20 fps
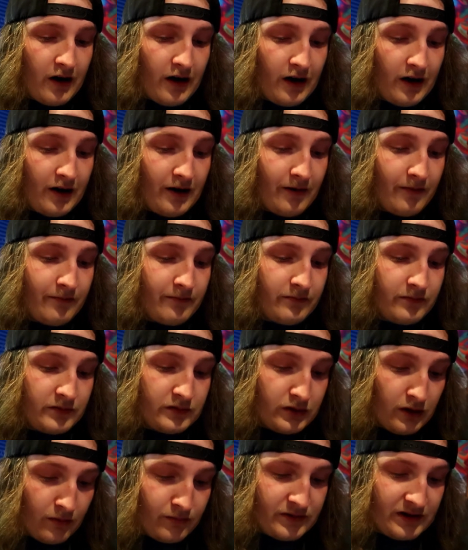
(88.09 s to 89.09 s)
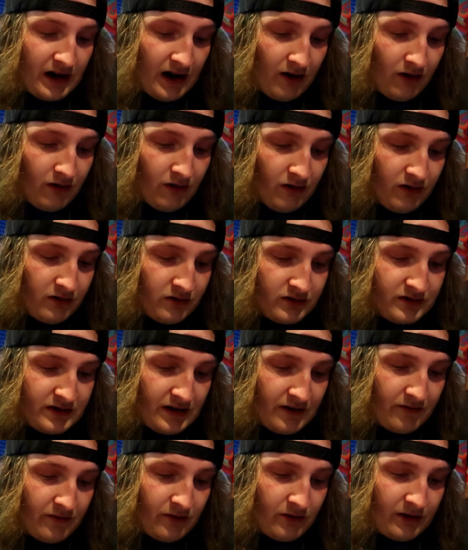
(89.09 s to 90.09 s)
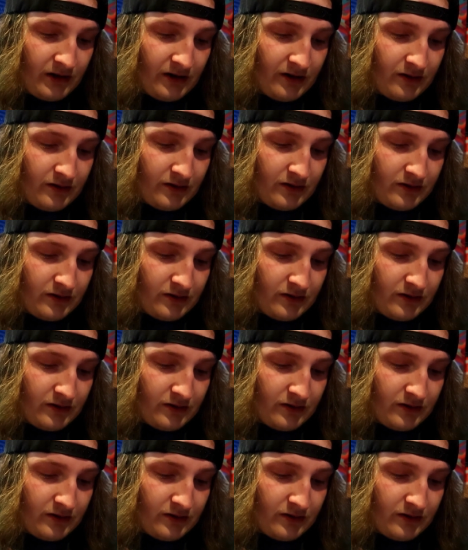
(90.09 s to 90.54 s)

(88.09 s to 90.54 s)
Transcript: Um, dope towel. Definitely